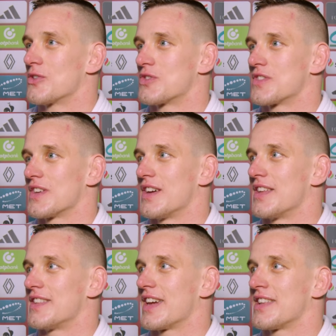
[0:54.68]
good
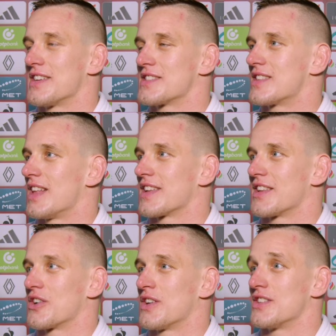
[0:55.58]
uh, techniques, like
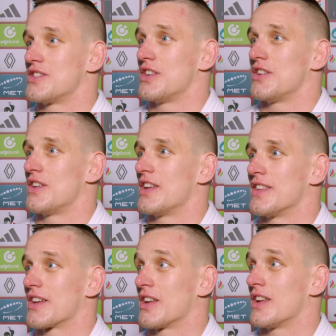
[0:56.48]
they're gonna cheer and
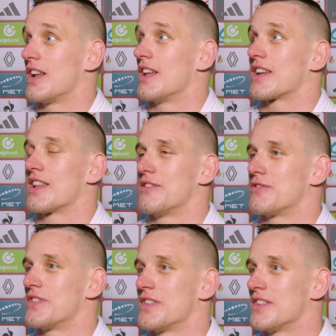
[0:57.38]
they're gonna like
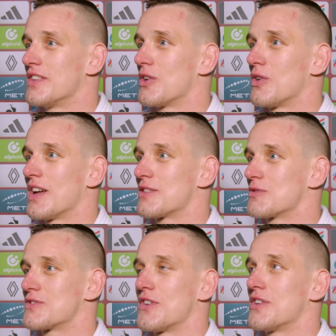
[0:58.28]
lift the whole
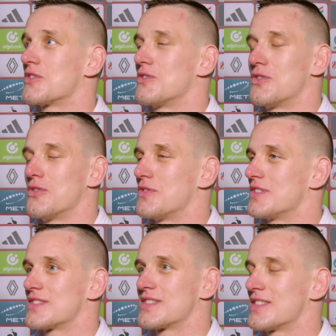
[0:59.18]
atmosphere to the roof.
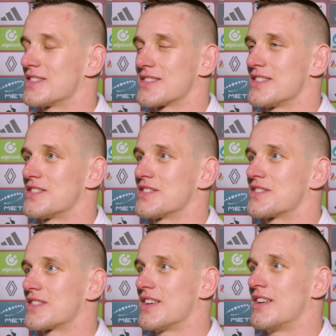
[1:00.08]
It's it's it
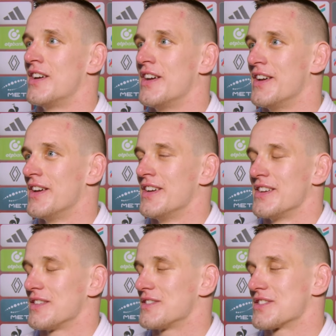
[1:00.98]
just. Uh,
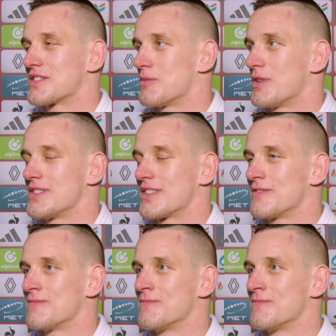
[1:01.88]
it's just amazing.